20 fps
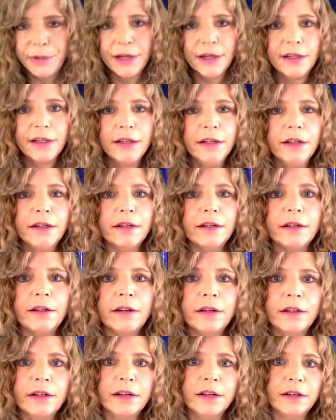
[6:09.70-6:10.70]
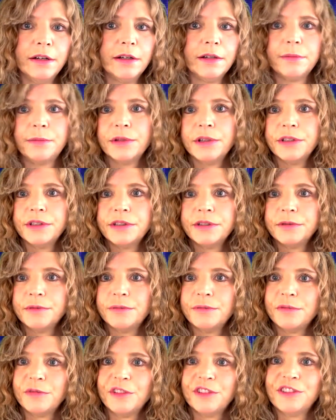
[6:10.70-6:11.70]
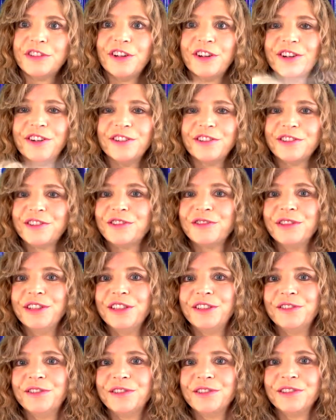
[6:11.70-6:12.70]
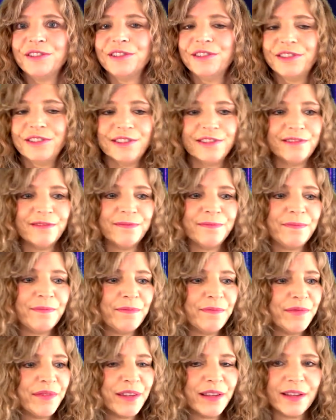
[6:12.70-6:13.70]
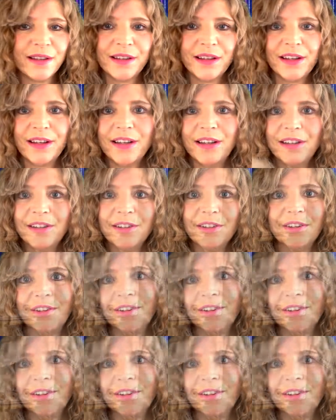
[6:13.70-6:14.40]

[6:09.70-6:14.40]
back in. Play some guitar on a street corner and